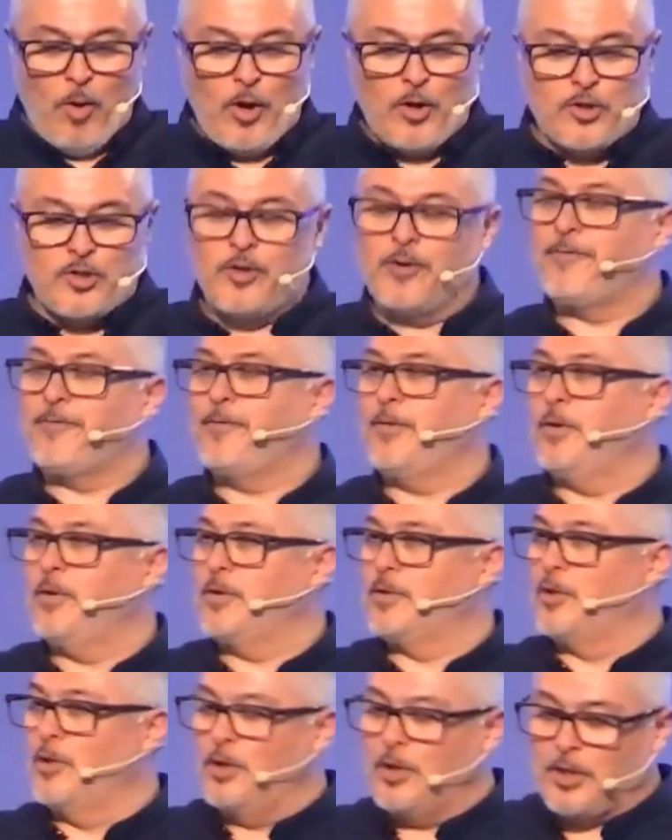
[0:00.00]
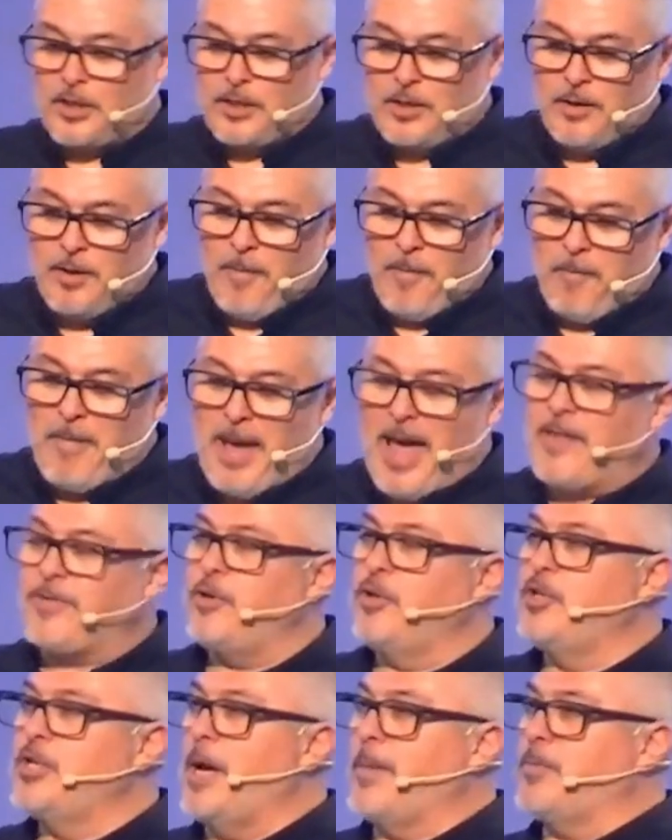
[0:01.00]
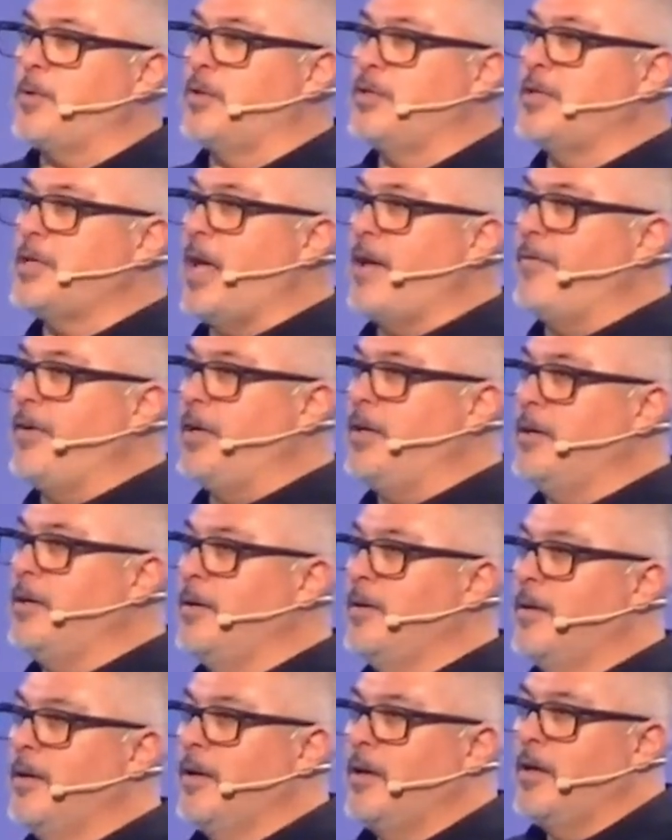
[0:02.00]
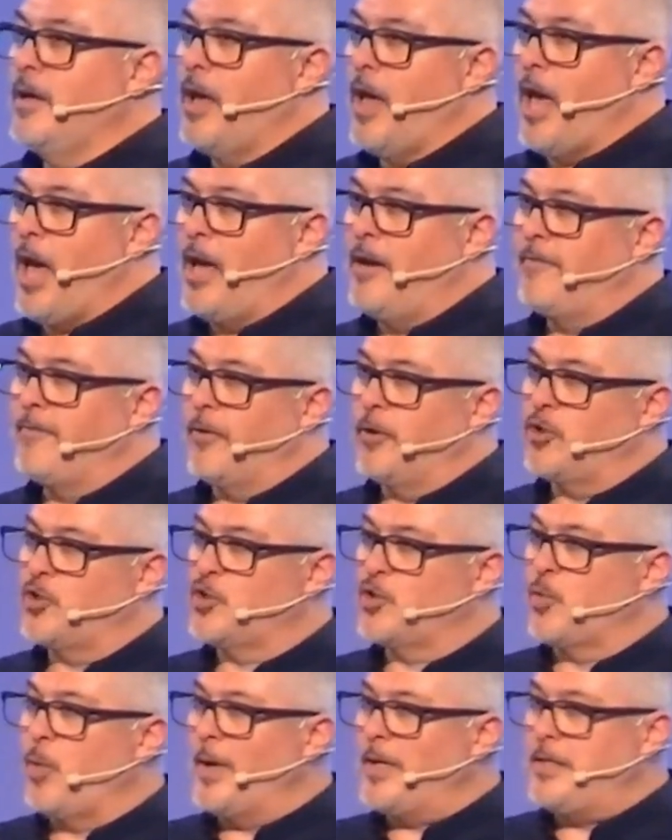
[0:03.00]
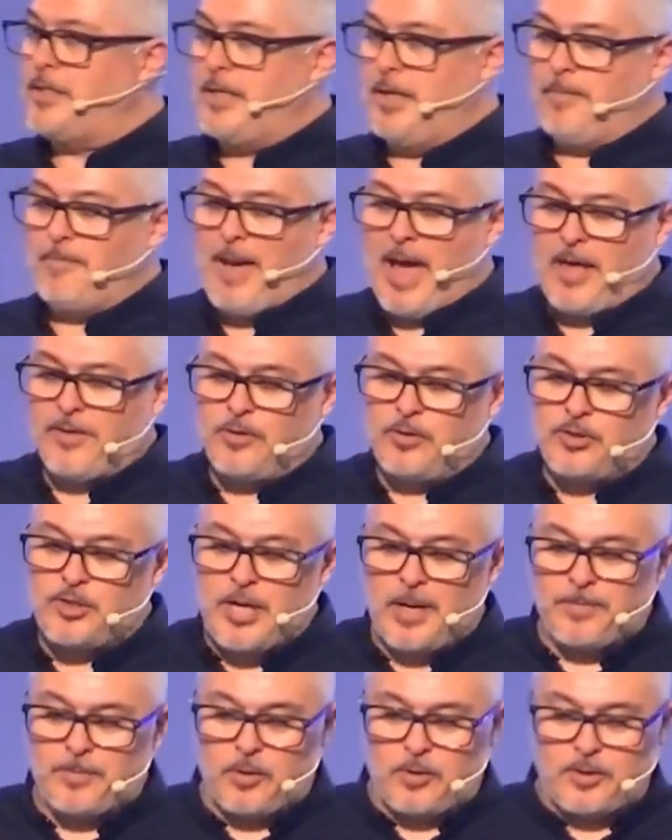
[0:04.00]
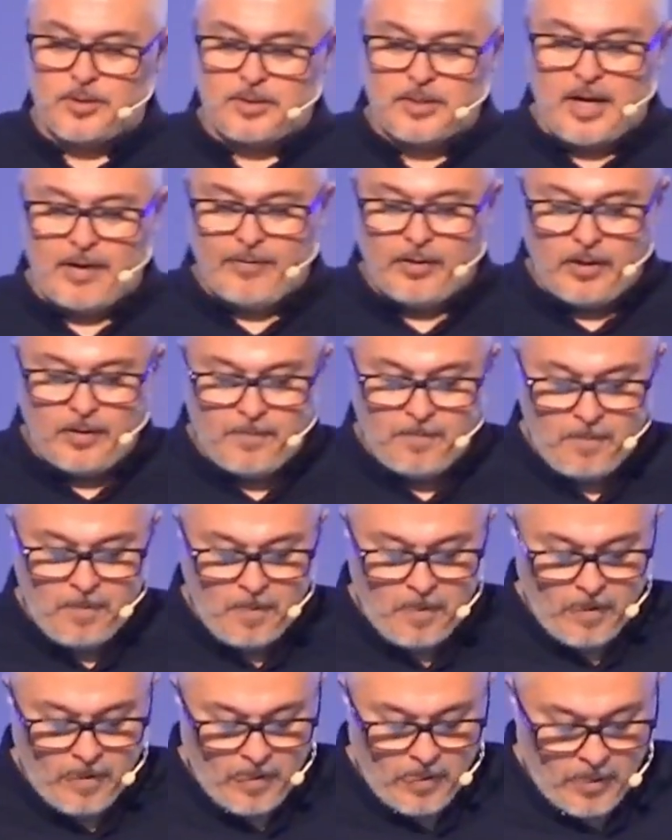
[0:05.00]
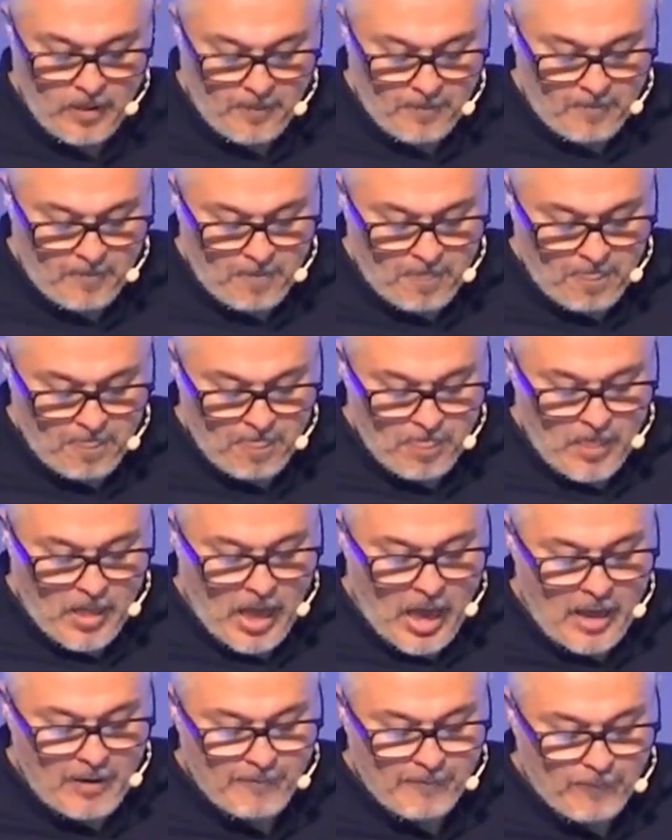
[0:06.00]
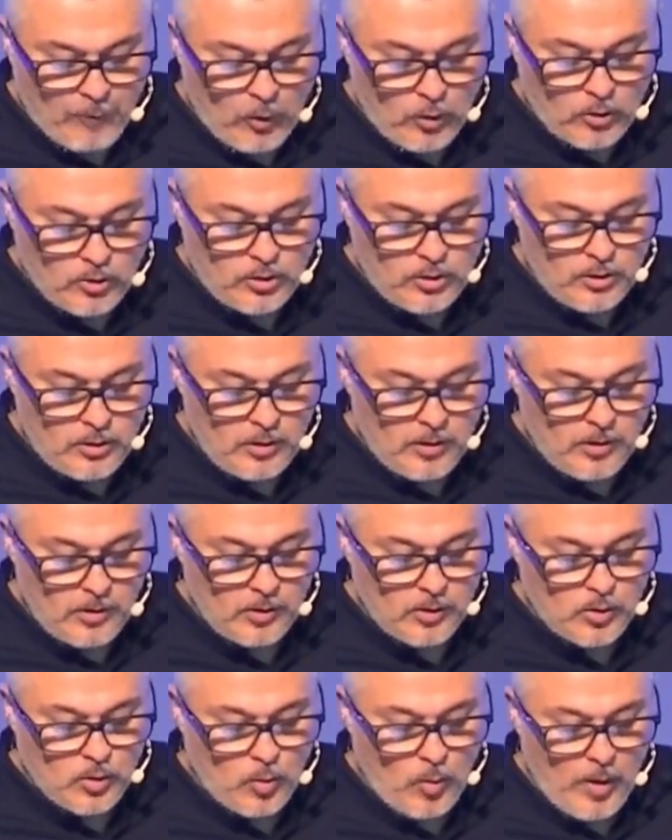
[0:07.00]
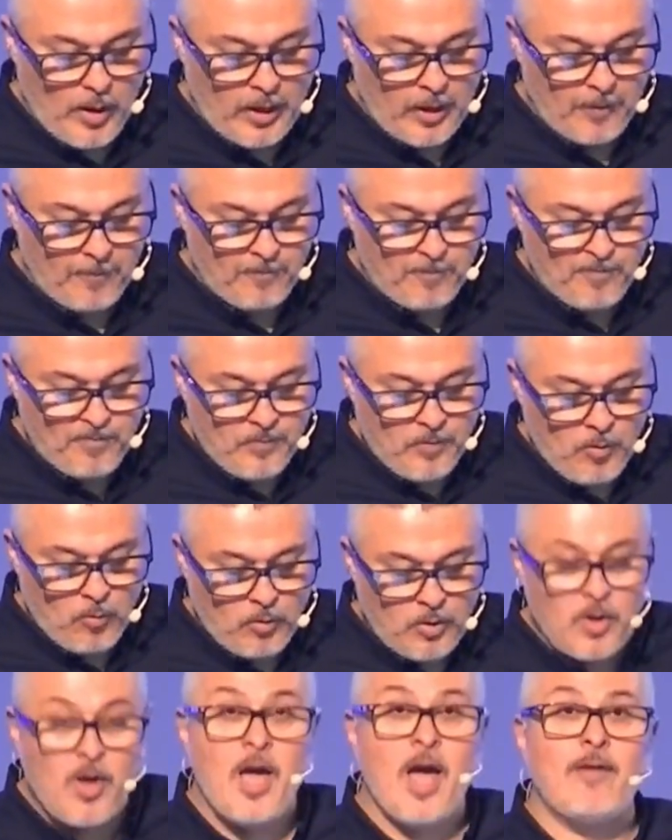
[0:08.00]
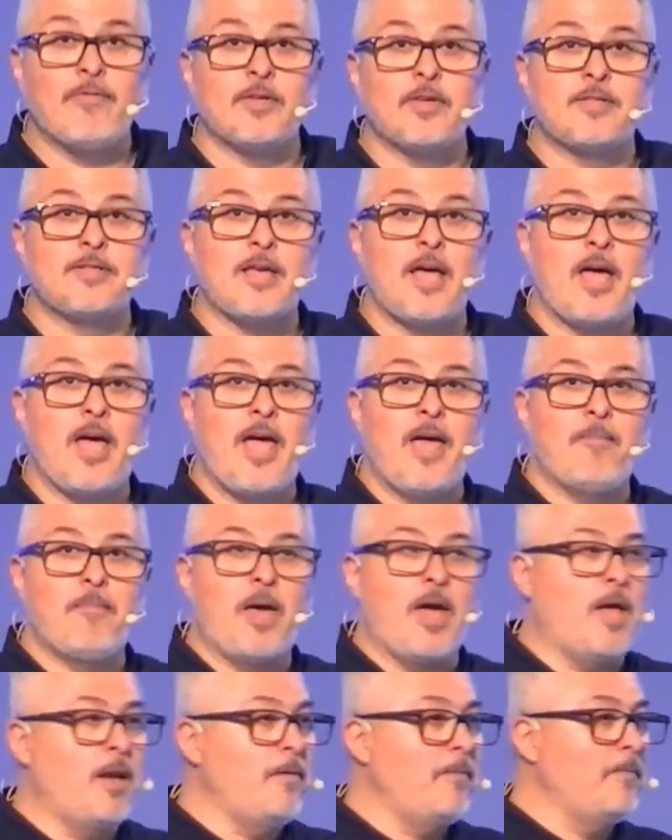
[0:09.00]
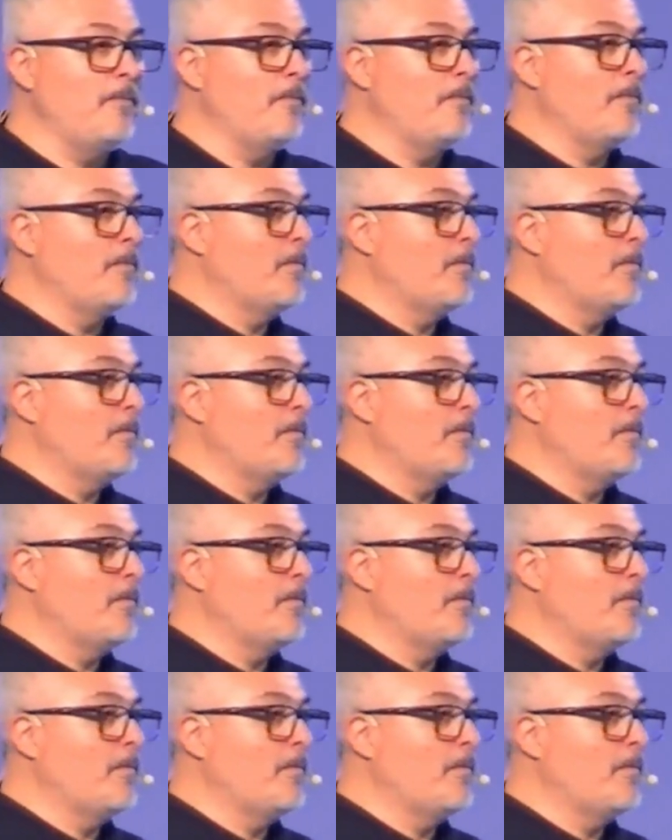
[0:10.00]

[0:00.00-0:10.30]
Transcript: Where's your fruit? Look at Matthew chapter 7 and verse 20. Matthew chapter 7 and verse 20. When you have it, say amen.